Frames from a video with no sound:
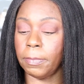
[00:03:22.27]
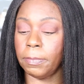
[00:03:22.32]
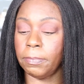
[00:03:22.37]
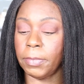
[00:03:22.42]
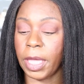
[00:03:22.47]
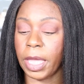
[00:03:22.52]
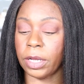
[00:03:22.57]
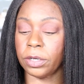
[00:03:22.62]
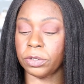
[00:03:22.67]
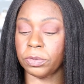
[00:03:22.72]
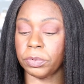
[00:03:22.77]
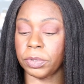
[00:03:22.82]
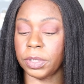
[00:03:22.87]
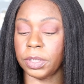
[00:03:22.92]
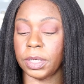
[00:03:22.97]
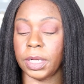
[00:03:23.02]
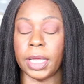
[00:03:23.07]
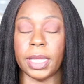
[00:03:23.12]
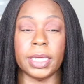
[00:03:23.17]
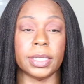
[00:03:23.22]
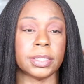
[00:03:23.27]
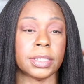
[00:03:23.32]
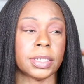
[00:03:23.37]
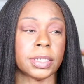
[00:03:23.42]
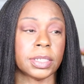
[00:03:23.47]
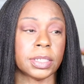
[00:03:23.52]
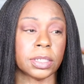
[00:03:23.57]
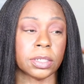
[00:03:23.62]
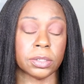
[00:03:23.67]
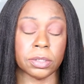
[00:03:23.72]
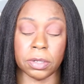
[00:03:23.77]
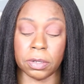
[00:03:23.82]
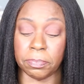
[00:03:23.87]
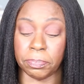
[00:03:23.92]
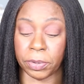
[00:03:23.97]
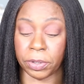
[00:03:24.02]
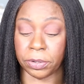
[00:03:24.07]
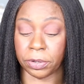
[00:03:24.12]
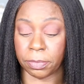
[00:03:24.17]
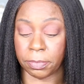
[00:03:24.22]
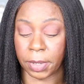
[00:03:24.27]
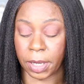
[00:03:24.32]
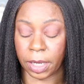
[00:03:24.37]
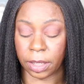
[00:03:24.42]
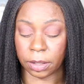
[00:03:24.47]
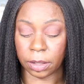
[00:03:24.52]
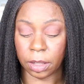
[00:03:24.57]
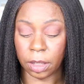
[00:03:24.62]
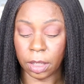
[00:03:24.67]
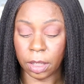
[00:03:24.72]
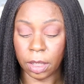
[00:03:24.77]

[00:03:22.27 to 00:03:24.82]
mandarin, and Sicilian bergamot.